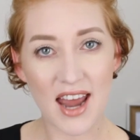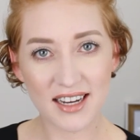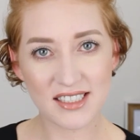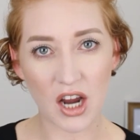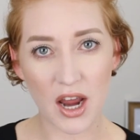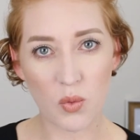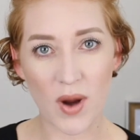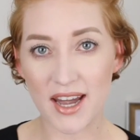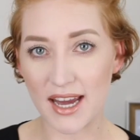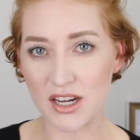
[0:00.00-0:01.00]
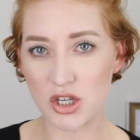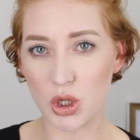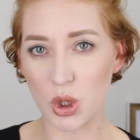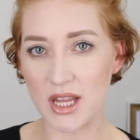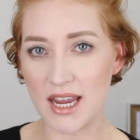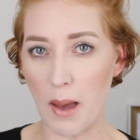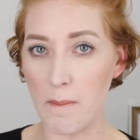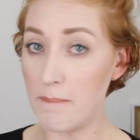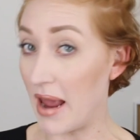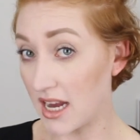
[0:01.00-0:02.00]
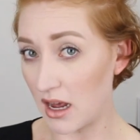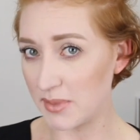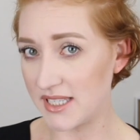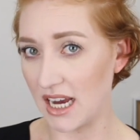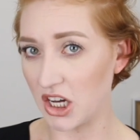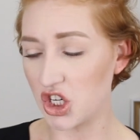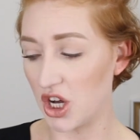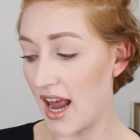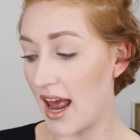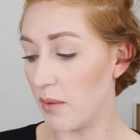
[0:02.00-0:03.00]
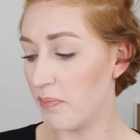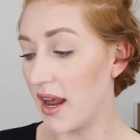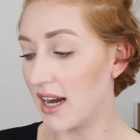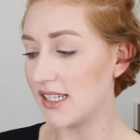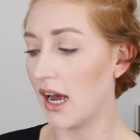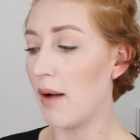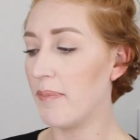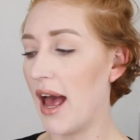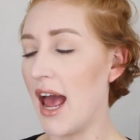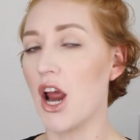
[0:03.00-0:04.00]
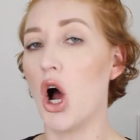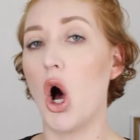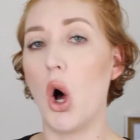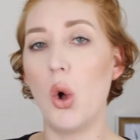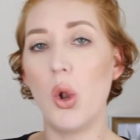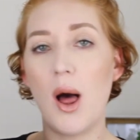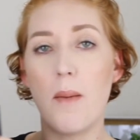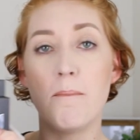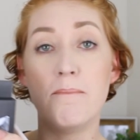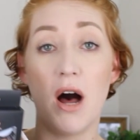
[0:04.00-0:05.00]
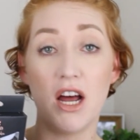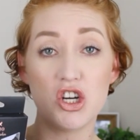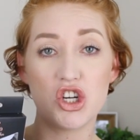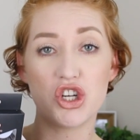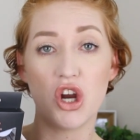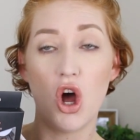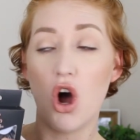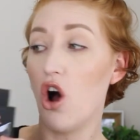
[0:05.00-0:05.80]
Next, I went into the makeup section and picked up a whole bunch